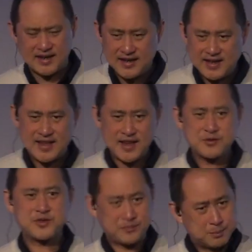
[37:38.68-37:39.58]
It was
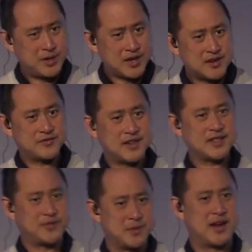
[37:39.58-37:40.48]
pretty confronting for
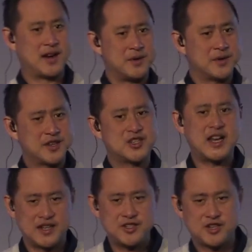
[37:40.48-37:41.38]
me, and I want to
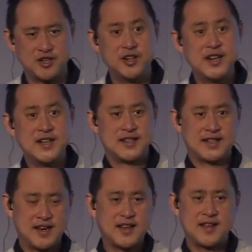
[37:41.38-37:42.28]
challenge you,
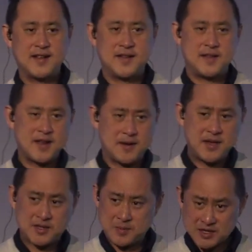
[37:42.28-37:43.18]
like,
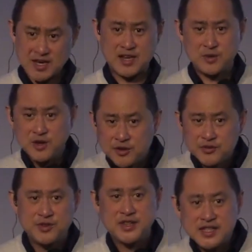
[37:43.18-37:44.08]
especially as we go through
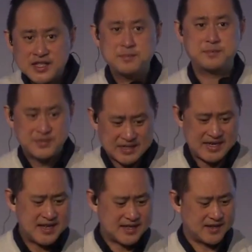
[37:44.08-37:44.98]
this
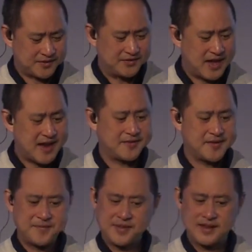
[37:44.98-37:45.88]
season of life,
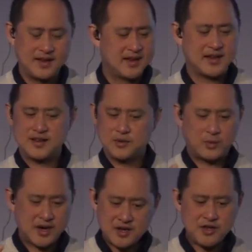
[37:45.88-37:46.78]
why
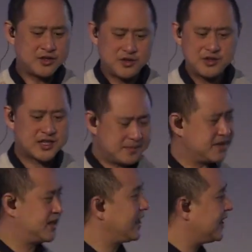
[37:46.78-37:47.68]
don't you do some of
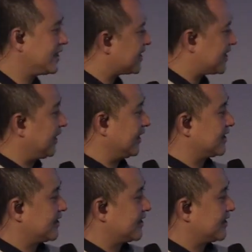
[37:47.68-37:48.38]
these things?